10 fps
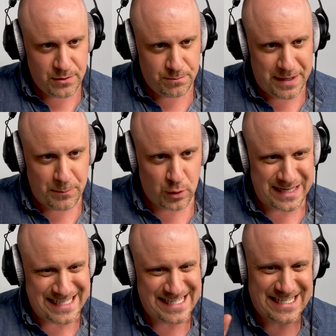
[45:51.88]
People
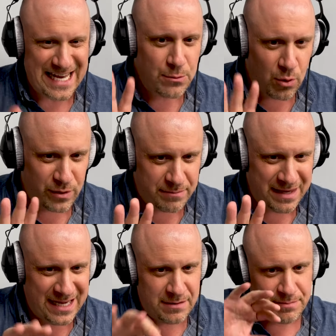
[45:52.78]
can see what we
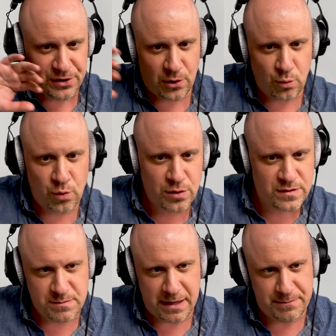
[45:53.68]
mean, but our
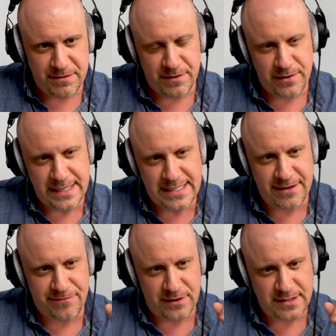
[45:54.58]
words might be very
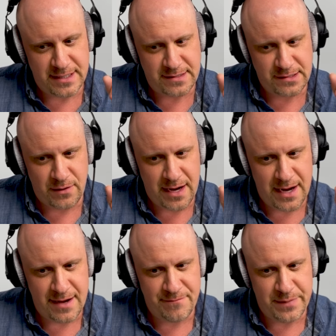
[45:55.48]
different. And so
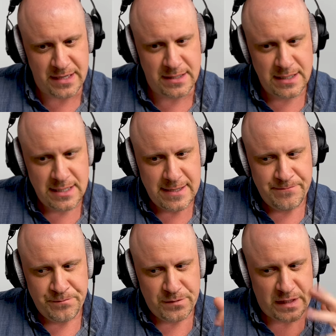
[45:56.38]
I've been,
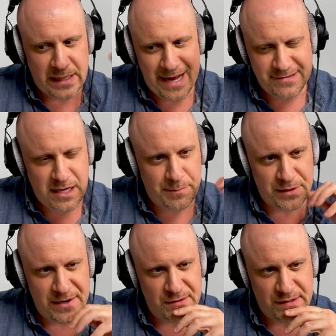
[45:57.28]
the last couple of
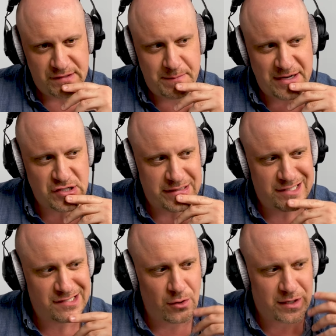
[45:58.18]
years especially,
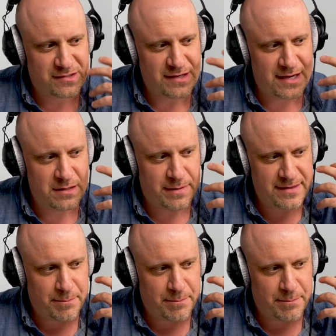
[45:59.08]
so excited by the